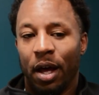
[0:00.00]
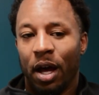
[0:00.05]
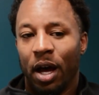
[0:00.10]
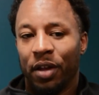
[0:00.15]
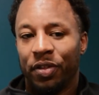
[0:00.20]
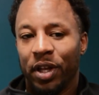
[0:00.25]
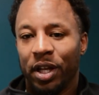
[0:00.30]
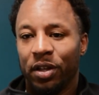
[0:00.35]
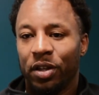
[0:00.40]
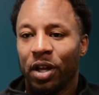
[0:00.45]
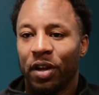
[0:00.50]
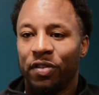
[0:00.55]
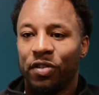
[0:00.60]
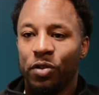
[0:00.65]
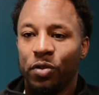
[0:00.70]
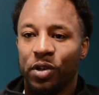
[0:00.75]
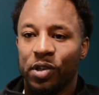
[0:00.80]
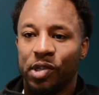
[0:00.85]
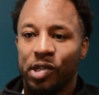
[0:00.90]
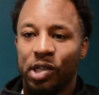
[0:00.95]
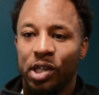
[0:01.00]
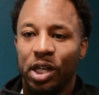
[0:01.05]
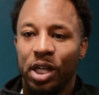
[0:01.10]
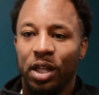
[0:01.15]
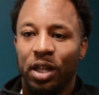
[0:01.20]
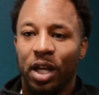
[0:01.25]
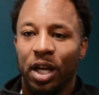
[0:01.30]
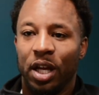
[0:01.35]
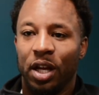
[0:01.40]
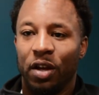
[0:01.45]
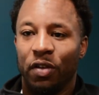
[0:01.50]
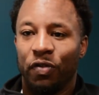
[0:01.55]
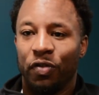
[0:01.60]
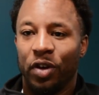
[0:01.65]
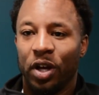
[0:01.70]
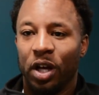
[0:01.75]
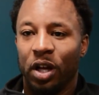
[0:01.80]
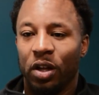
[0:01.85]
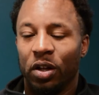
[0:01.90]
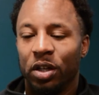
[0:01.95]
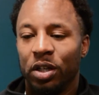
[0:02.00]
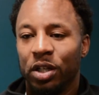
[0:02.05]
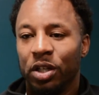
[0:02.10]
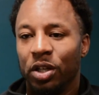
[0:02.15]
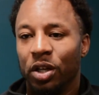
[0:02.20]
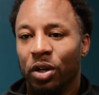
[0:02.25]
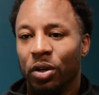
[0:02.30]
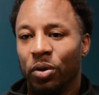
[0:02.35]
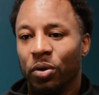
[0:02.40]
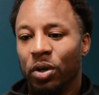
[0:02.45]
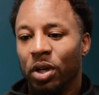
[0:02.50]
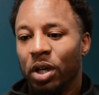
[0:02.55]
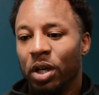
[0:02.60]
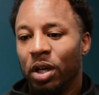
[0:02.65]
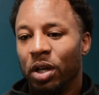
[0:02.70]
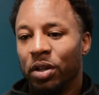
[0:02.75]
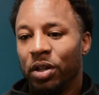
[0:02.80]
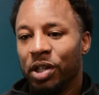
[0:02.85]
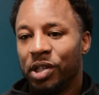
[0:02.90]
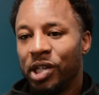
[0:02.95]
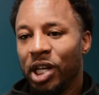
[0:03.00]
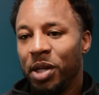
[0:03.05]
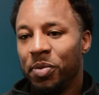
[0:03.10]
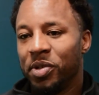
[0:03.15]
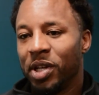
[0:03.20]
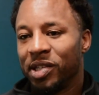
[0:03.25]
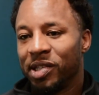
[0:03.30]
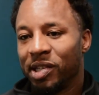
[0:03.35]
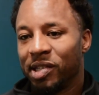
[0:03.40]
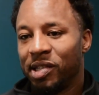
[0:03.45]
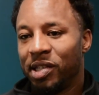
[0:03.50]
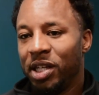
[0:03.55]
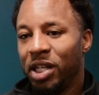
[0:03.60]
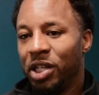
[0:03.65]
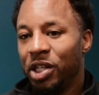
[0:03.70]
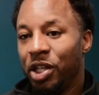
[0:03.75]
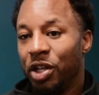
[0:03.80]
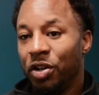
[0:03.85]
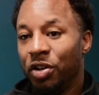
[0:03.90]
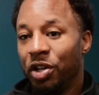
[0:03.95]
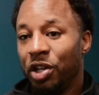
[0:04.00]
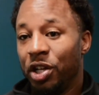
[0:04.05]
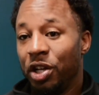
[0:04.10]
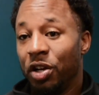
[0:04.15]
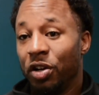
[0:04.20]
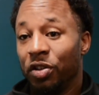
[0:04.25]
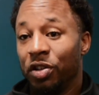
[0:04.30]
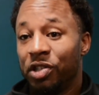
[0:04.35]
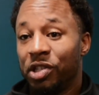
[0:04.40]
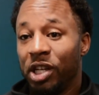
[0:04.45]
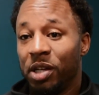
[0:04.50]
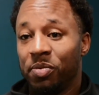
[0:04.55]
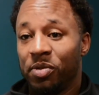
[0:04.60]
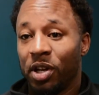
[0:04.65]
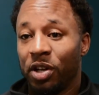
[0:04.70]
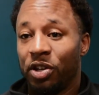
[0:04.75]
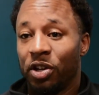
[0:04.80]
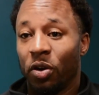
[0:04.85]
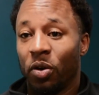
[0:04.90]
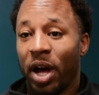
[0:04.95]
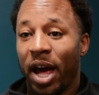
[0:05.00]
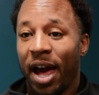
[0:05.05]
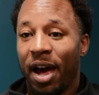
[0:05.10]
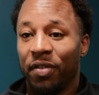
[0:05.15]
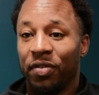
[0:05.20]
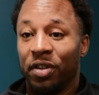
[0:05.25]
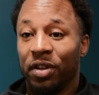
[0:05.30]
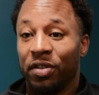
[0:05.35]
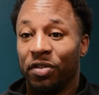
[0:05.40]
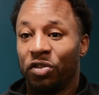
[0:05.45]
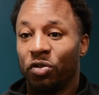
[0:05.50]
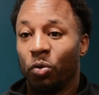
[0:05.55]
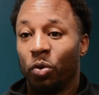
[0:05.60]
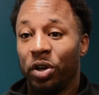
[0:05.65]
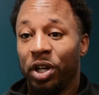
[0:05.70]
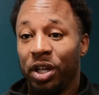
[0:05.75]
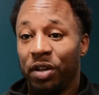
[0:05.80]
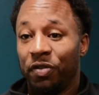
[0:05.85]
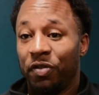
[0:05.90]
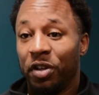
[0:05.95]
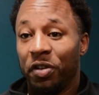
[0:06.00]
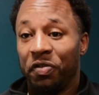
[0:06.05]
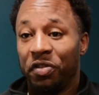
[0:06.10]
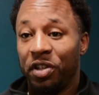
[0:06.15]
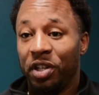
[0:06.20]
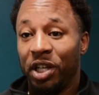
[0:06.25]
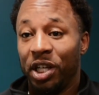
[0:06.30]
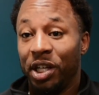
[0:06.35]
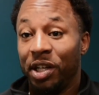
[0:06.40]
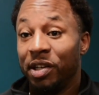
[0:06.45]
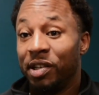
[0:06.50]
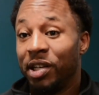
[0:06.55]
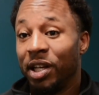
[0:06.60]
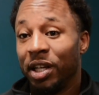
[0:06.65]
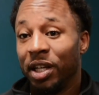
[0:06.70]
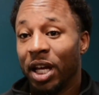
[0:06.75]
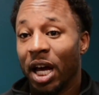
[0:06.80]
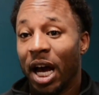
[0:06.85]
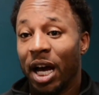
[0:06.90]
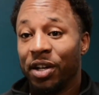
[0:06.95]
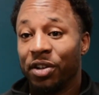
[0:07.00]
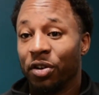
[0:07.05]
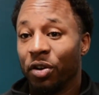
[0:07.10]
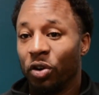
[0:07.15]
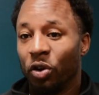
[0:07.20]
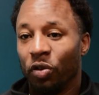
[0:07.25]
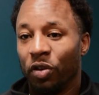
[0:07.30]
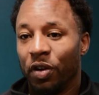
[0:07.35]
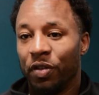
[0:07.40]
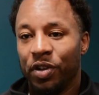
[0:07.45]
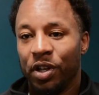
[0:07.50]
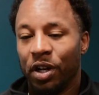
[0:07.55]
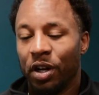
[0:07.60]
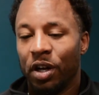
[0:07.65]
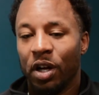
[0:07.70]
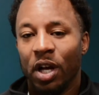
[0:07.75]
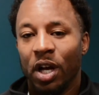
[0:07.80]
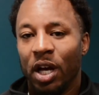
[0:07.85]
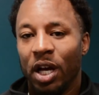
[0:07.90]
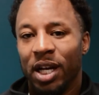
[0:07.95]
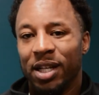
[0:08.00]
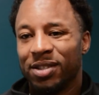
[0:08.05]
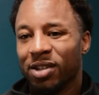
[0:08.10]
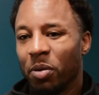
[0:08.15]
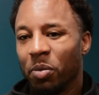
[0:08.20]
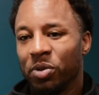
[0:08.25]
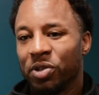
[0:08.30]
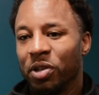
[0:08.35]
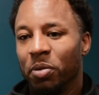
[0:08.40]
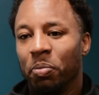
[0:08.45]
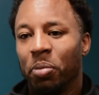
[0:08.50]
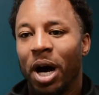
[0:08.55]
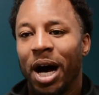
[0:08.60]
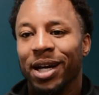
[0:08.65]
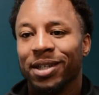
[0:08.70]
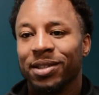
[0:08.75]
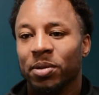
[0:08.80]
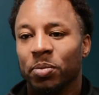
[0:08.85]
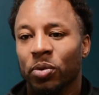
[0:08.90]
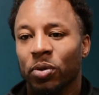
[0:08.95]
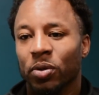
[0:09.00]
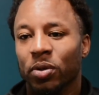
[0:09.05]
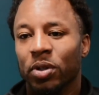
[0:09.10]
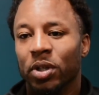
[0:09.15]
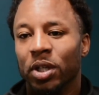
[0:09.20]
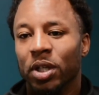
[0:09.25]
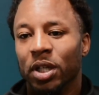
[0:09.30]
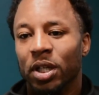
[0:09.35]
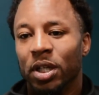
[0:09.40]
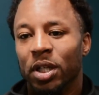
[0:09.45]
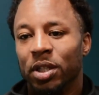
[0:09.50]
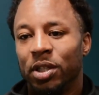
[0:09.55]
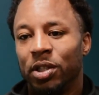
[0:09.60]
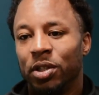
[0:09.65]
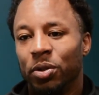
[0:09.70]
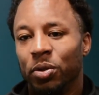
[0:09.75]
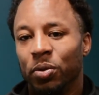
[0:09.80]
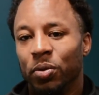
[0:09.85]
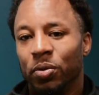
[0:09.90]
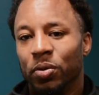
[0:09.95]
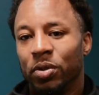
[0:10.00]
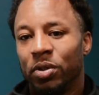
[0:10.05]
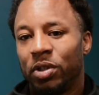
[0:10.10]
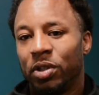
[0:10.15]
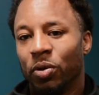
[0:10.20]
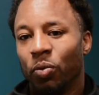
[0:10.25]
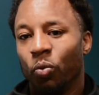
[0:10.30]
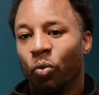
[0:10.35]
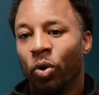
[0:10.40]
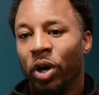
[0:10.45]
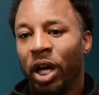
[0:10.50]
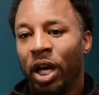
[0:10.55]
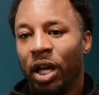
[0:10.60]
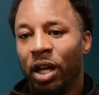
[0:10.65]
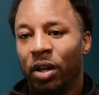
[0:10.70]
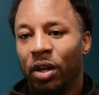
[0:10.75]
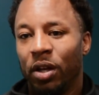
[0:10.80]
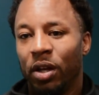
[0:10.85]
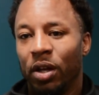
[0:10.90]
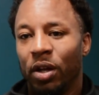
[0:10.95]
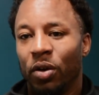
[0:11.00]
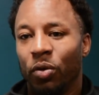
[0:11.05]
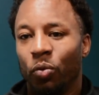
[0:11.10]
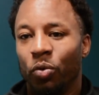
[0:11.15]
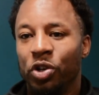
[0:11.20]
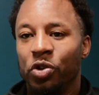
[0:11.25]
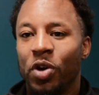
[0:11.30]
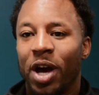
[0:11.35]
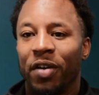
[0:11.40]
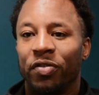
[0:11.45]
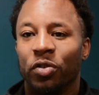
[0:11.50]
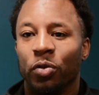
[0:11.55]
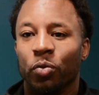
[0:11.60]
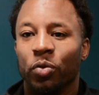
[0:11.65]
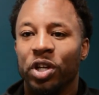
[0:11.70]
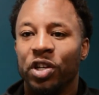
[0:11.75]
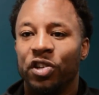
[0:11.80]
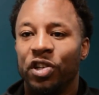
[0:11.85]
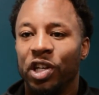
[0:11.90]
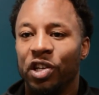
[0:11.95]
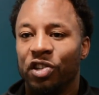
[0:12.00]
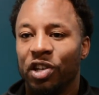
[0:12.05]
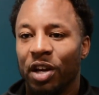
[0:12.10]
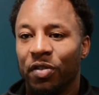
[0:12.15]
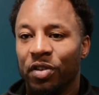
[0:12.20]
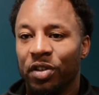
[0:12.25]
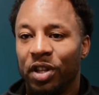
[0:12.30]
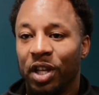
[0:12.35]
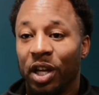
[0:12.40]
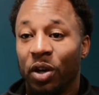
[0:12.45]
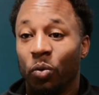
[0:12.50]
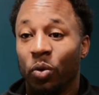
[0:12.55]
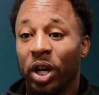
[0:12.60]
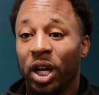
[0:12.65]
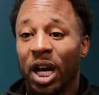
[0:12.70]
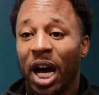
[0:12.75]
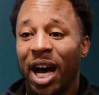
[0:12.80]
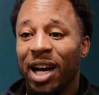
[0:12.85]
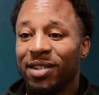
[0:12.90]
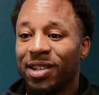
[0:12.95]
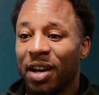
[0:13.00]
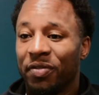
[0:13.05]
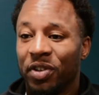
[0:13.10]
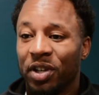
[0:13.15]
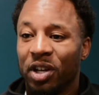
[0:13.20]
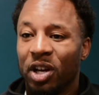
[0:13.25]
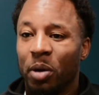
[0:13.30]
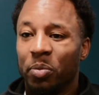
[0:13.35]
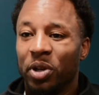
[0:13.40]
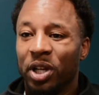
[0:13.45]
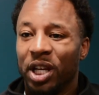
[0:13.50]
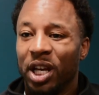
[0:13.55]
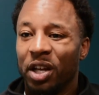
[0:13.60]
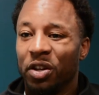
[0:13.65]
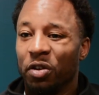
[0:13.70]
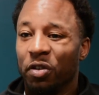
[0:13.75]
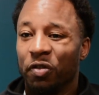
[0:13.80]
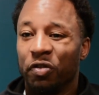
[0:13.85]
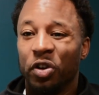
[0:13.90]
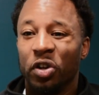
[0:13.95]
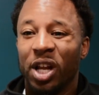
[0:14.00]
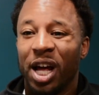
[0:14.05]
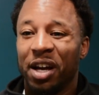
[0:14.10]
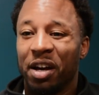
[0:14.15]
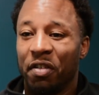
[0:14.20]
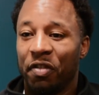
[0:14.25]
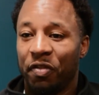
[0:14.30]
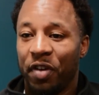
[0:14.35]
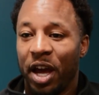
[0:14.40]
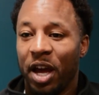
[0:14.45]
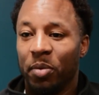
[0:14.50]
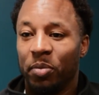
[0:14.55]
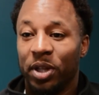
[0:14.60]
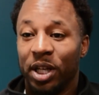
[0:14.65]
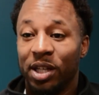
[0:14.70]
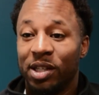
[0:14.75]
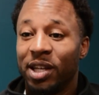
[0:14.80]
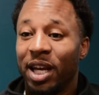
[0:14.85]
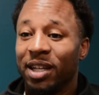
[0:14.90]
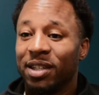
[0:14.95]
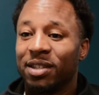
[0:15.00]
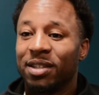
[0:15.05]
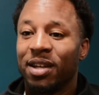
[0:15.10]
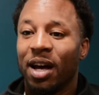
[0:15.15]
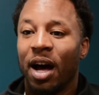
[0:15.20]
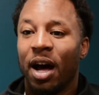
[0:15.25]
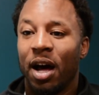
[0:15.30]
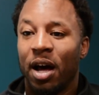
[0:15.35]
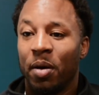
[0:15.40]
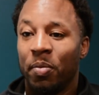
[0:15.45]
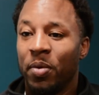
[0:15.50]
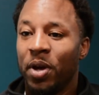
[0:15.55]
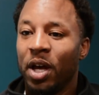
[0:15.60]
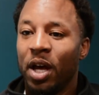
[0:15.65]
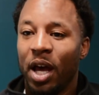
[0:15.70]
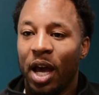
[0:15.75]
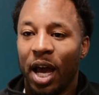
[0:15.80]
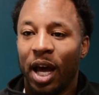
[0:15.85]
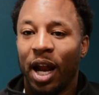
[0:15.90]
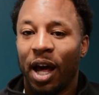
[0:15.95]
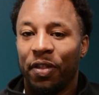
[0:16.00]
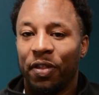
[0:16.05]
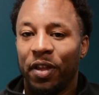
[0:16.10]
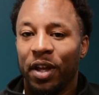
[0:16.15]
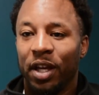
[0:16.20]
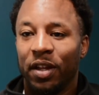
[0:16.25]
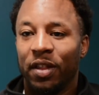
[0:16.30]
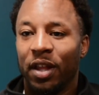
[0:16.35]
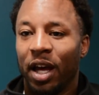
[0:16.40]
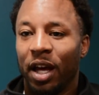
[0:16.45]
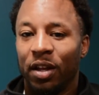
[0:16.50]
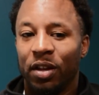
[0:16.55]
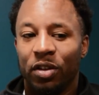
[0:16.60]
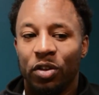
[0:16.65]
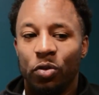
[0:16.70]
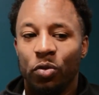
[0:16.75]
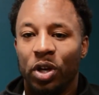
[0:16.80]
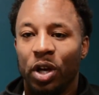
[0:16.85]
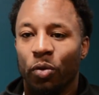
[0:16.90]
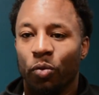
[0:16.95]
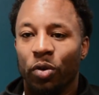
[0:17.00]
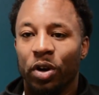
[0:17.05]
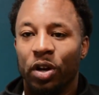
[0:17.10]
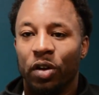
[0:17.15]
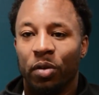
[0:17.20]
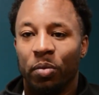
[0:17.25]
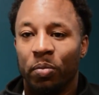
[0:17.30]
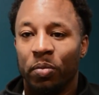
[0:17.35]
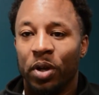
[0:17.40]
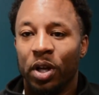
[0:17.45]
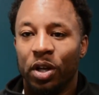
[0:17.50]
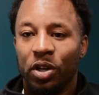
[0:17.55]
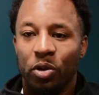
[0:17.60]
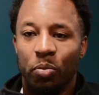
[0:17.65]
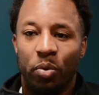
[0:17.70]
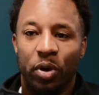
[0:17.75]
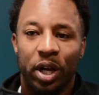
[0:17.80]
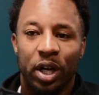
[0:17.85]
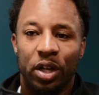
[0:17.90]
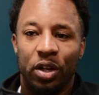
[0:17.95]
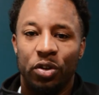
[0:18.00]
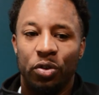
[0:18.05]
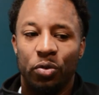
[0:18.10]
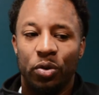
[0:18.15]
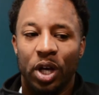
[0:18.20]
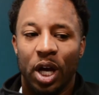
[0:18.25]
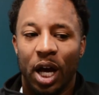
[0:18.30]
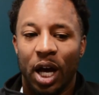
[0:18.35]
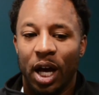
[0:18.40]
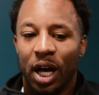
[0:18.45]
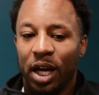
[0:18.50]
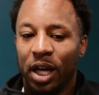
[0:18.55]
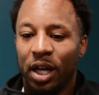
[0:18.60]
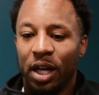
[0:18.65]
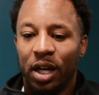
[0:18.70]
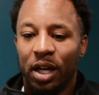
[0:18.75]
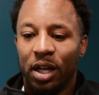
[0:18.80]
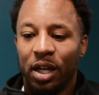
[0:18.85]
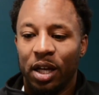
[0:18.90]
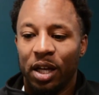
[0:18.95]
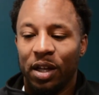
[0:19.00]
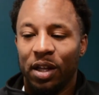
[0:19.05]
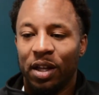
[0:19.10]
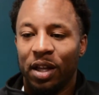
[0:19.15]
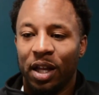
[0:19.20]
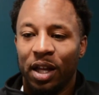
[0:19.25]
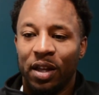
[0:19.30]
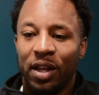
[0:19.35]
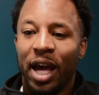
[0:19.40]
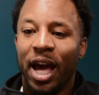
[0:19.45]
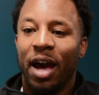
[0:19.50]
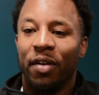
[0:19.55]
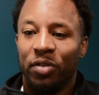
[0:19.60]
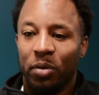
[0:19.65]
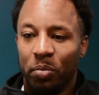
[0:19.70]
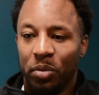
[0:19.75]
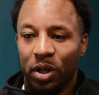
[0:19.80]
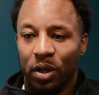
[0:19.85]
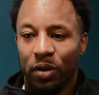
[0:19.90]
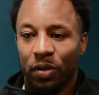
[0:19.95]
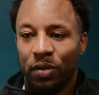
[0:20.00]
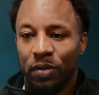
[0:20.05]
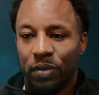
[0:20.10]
I think as you can see in the NFL, you know, the teams that succeed year to year, the teams that don't have the 2015 10 guy turnover every year, it's almost impossible to to win when you have to reteach everything and when guys have to come together and feel like a family. It takes time, and I think that you get rid of them, you bring in a new guy, it, it, they have to build.